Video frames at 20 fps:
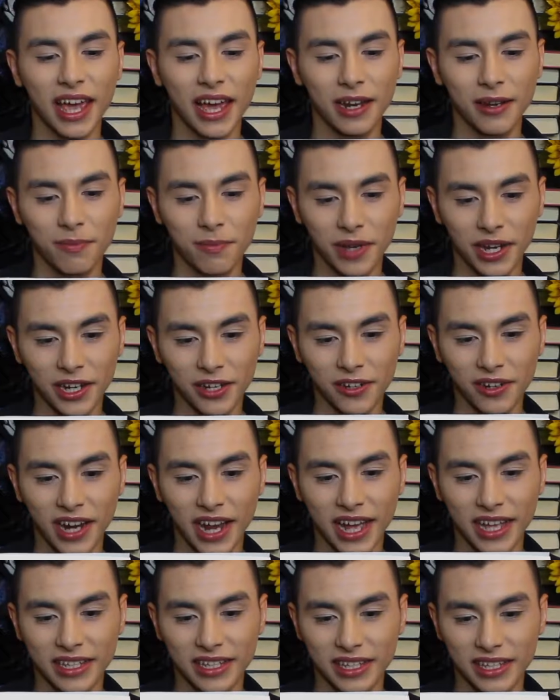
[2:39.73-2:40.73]
Adam Binder
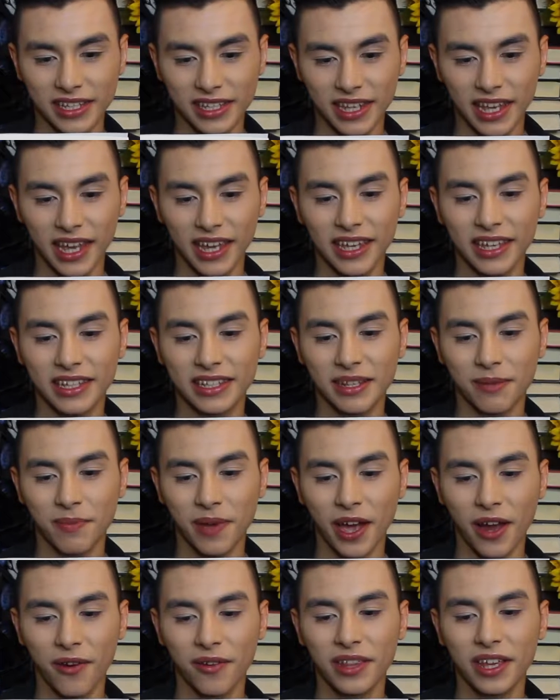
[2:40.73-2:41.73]
has the sight. It's a
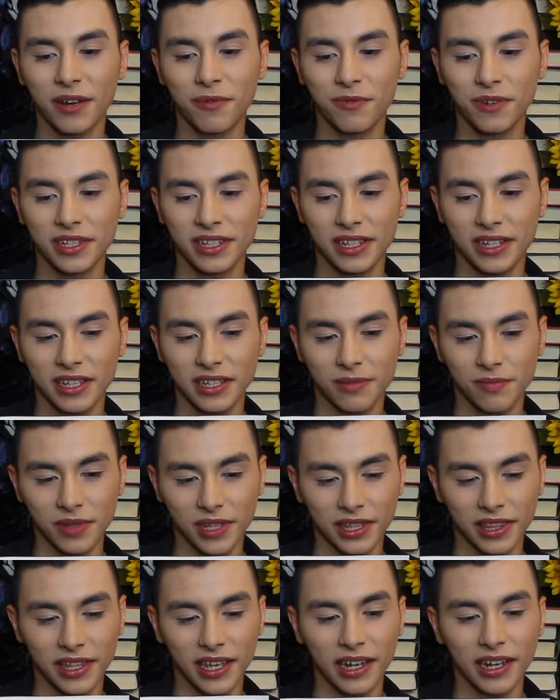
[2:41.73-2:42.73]
power that runs in his
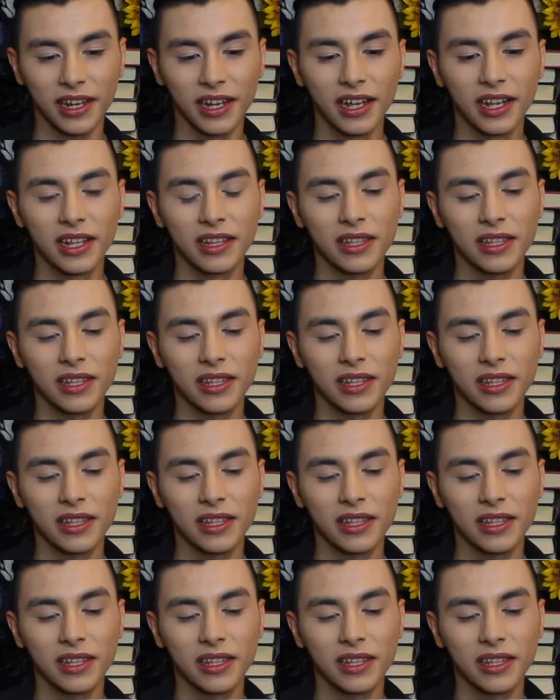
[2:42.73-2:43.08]
bloodline.